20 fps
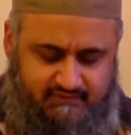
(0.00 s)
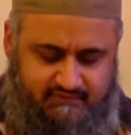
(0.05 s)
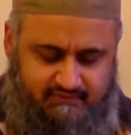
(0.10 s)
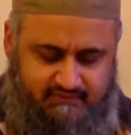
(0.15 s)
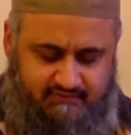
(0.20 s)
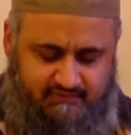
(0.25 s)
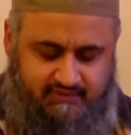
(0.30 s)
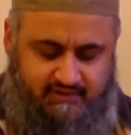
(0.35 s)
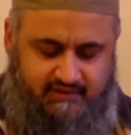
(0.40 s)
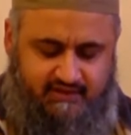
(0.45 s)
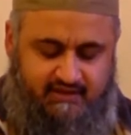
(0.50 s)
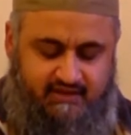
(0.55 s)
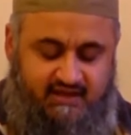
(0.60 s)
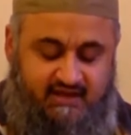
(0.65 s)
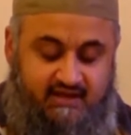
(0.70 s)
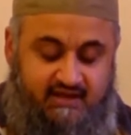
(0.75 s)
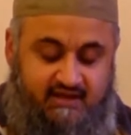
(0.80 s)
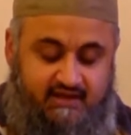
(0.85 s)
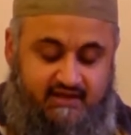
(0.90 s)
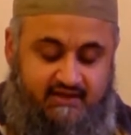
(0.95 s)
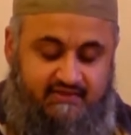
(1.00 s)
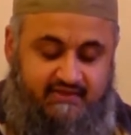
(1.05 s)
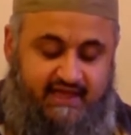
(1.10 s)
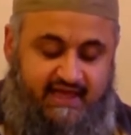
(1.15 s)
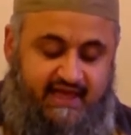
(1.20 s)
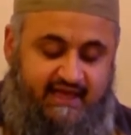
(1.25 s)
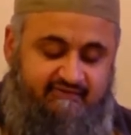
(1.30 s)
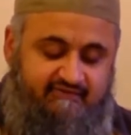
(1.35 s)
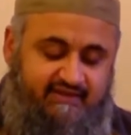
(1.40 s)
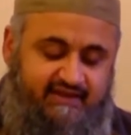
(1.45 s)
right. The
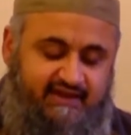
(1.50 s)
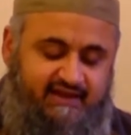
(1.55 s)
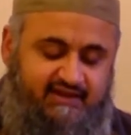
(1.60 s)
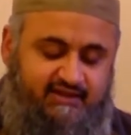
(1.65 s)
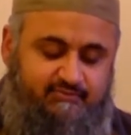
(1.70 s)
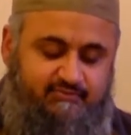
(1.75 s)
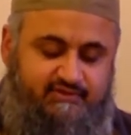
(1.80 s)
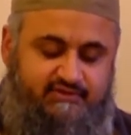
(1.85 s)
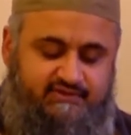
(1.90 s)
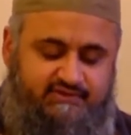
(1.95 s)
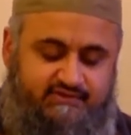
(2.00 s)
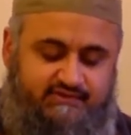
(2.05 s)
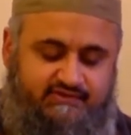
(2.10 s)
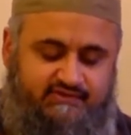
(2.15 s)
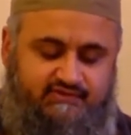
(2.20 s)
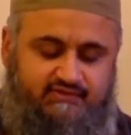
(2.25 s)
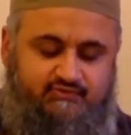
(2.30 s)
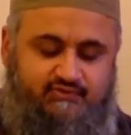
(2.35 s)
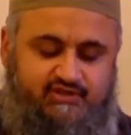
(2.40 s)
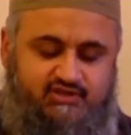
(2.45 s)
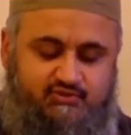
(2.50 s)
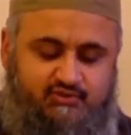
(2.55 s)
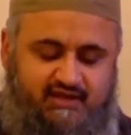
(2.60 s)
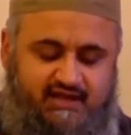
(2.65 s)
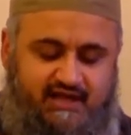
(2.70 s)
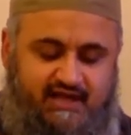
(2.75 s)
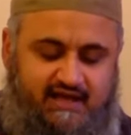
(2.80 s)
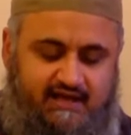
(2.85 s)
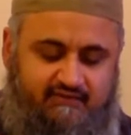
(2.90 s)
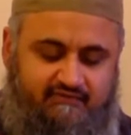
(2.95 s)
heavy elements which we
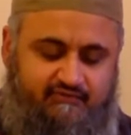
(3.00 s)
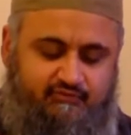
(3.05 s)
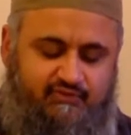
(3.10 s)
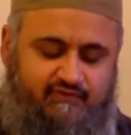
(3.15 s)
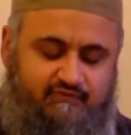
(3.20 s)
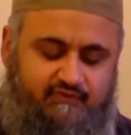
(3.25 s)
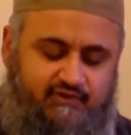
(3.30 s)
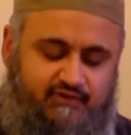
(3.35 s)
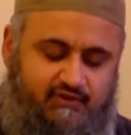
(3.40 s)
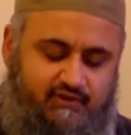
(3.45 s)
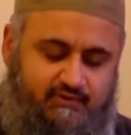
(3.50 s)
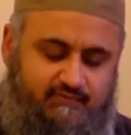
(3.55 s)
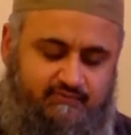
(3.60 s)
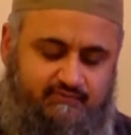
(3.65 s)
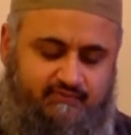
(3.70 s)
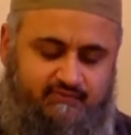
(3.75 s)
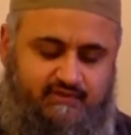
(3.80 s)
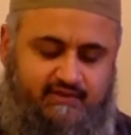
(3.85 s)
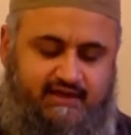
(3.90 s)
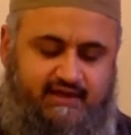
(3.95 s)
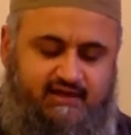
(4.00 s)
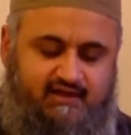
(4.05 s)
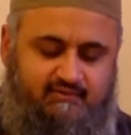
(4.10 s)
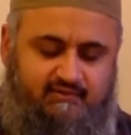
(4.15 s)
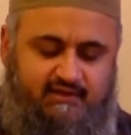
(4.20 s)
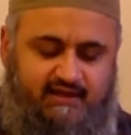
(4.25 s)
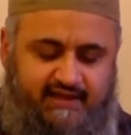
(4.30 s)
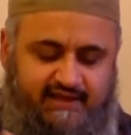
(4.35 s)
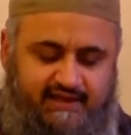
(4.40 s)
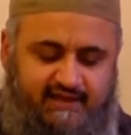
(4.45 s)
have, we, we got ele
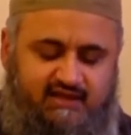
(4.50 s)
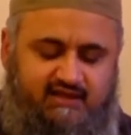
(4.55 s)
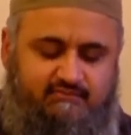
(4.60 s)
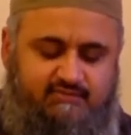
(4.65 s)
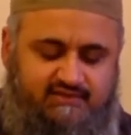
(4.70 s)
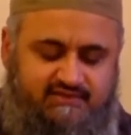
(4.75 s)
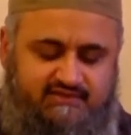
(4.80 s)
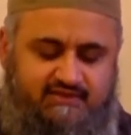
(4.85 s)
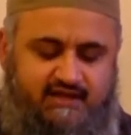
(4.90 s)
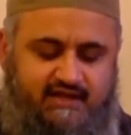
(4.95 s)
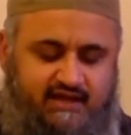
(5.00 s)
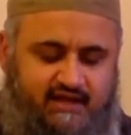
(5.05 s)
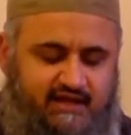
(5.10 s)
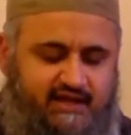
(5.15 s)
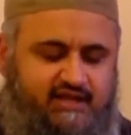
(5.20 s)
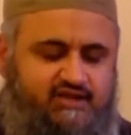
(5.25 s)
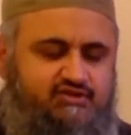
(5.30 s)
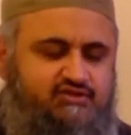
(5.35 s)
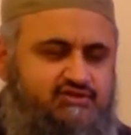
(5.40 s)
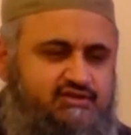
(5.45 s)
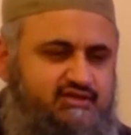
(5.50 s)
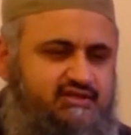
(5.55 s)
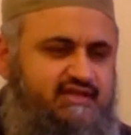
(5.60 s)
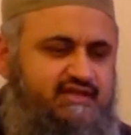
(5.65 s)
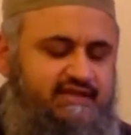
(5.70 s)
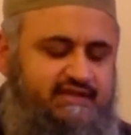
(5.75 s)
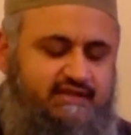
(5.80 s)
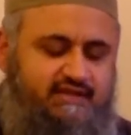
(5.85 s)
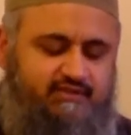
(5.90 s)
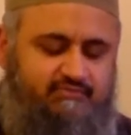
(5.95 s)
light elements like hydrogen,
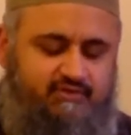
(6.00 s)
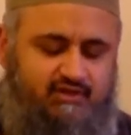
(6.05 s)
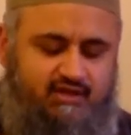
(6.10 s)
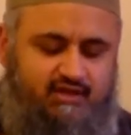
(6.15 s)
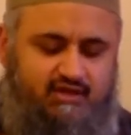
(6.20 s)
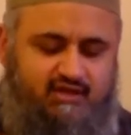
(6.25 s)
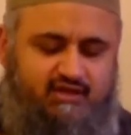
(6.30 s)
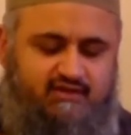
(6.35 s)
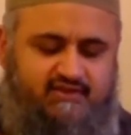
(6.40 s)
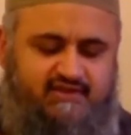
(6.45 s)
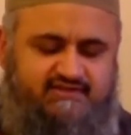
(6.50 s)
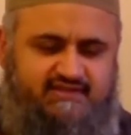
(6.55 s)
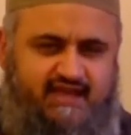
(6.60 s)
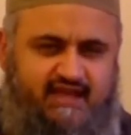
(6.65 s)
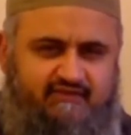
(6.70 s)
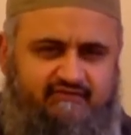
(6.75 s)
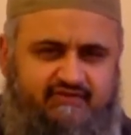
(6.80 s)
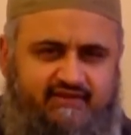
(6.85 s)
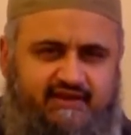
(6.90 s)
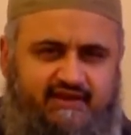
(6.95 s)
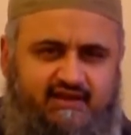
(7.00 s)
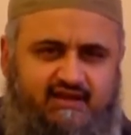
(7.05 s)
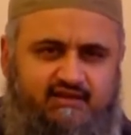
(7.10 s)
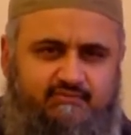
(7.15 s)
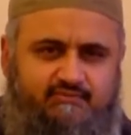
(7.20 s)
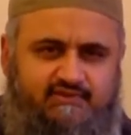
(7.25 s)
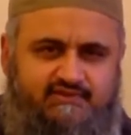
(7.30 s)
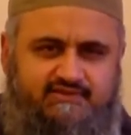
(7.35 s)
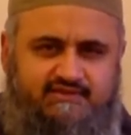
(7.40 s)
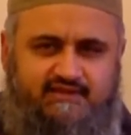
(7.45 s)
helium. There's heavier
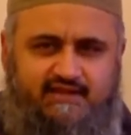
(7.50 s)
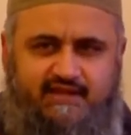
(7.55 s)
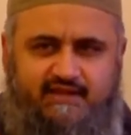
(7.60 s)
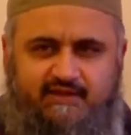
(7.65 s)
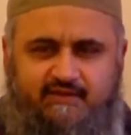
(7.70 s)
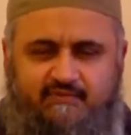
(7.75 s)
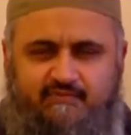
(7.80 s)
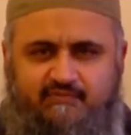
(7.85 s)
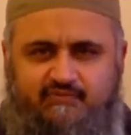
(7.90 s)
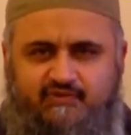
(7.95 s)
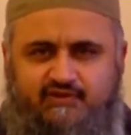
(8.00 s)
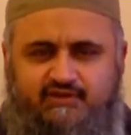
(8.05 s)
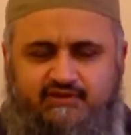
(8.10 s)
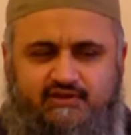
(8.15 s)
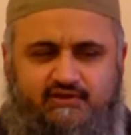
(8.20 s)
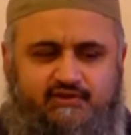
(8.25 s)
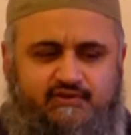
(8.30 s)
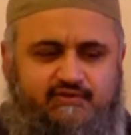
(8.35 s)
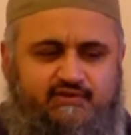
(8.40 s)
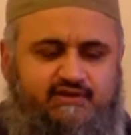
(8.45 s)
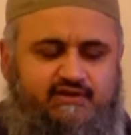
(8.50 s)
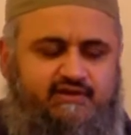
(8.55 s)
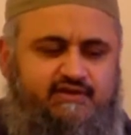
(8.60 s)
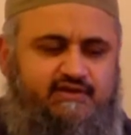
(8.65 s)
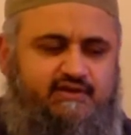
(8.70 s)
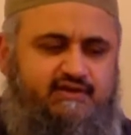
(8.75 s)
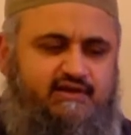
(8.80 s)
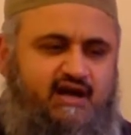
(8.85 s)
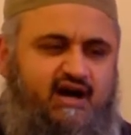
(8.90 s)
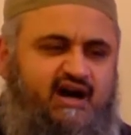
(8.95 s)
elements like you know uh,
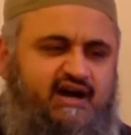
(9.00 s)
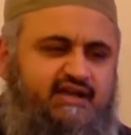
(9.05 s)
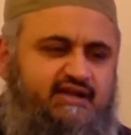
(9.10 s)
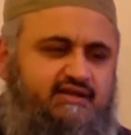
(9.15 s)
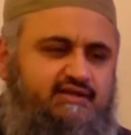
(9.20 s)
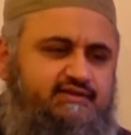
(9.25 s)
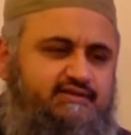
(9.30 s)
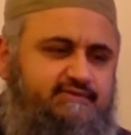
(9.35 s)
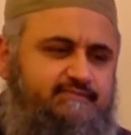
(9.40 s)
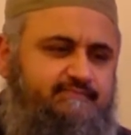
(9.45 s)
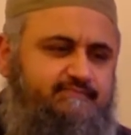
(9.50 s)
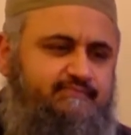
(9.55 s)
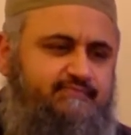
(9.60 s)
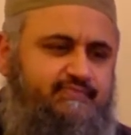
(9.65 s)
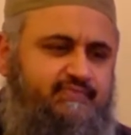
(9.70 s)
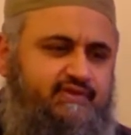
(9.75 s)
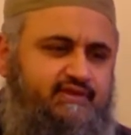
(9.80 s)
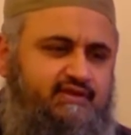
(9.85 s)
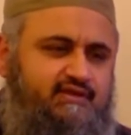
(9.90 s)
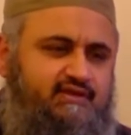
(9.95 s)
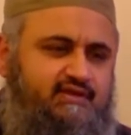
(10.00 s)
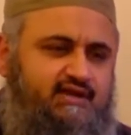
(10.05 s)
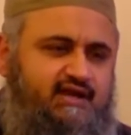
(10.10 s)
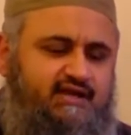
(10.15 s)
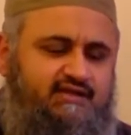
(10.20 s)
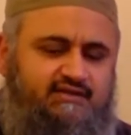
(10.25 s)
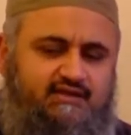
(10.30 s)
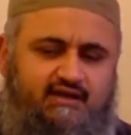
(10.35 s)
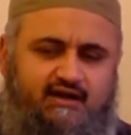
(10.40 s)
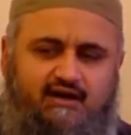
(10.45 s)
uh, iron
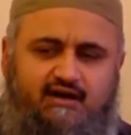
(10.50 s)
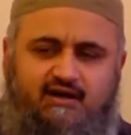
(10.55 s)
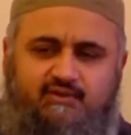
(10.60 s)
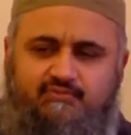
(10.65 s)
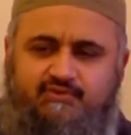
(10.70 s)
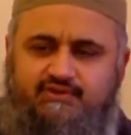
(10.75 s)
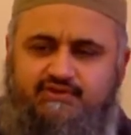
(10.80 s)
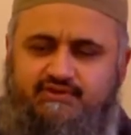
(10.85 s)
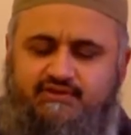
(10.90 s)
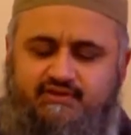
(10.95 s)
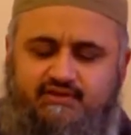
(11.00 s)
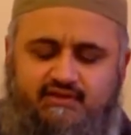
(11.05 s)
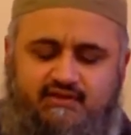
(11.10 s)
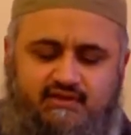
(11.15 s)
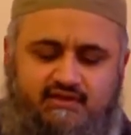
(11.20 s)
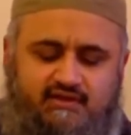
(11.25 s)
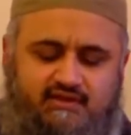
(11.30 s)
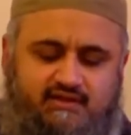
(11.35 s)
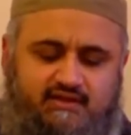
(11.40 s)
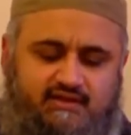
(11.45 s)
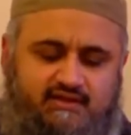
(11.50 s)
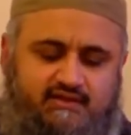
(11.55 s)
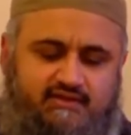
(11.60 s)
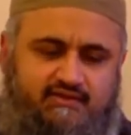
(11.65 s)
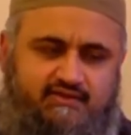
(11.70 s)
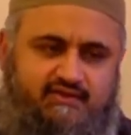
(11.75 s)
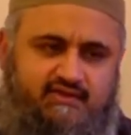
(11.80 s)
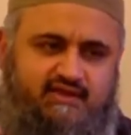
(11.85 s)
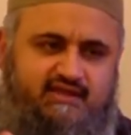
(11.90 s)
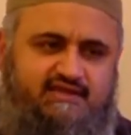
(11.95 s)
and carbon.
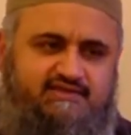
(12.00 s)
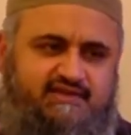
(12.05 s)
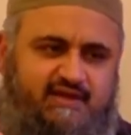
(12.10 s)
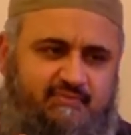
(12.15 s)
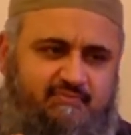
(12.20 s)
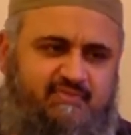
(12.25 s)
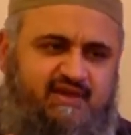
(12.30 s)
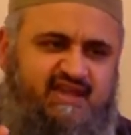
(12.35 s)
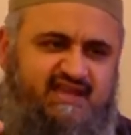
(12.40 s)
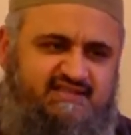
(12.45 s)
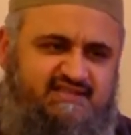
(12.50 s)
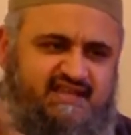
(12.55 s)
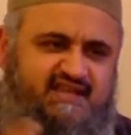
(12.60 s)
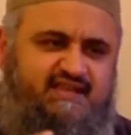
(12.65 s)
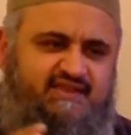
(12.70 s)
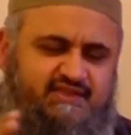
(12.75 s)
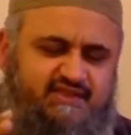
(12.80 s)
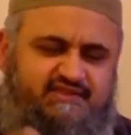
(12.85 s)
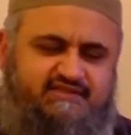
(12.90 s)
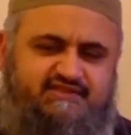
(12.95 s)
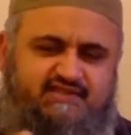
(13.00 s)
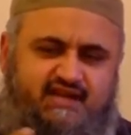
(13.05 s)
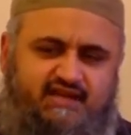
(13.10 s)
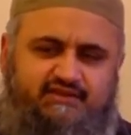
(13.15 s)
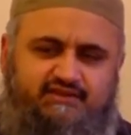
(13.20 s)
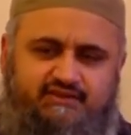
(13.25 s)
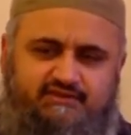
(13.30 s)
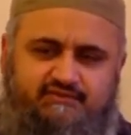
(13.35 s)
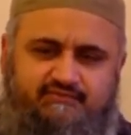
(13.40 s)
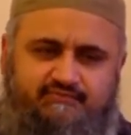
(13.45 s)
These are made in the sun,